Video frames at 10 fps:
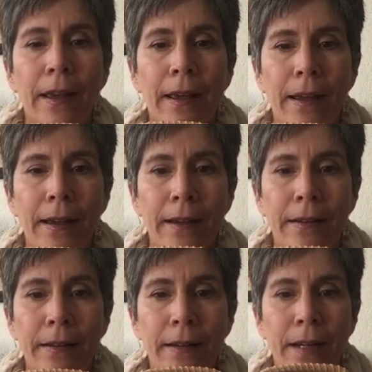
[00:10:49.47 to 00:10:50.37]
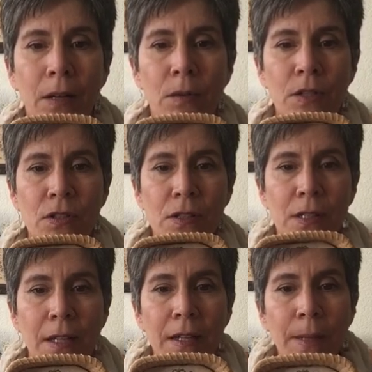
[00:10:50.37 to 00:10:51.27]
and it was just
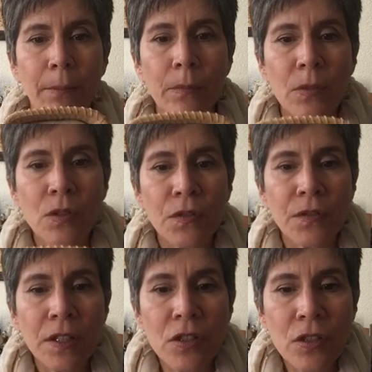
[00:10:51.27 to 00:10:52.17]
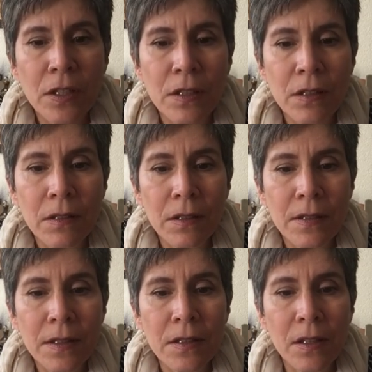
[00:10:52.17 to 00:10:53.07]
time to finish it. You can
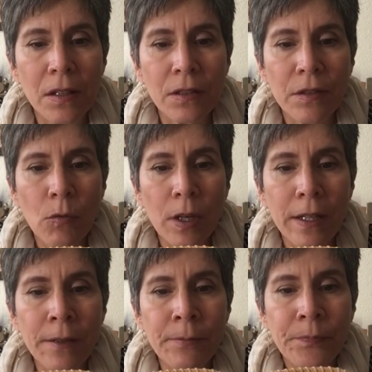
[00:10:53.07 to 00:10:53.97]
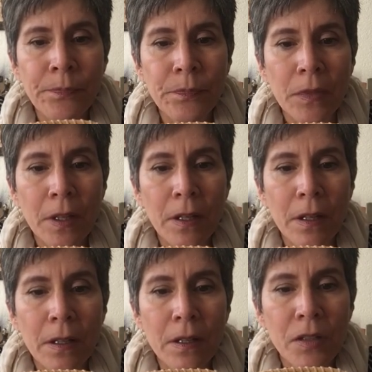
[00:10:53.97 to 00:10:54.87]
see it's all over one.
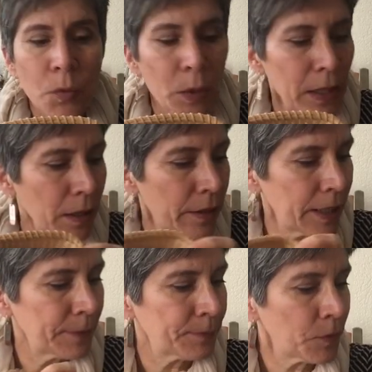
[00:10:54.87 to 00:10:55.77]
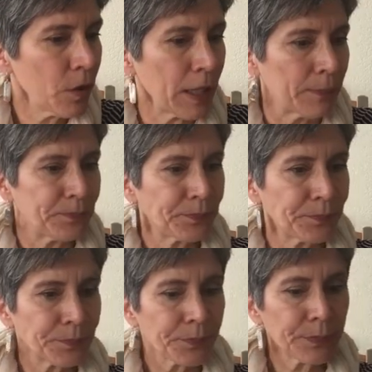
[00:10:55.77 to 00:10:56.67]
Sweet little thing. Okay.
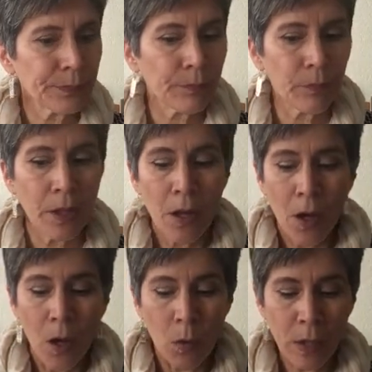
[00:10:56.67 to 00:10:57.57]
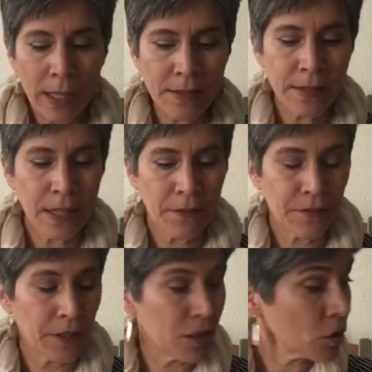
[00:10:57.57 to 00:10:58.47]
What else did I
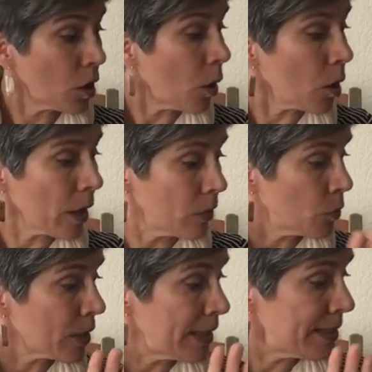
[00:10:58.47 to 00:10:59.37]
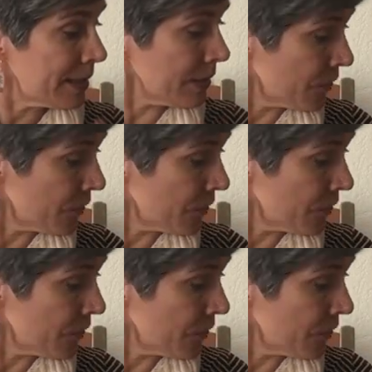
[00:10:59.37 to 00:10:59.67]
finish? So what I didn't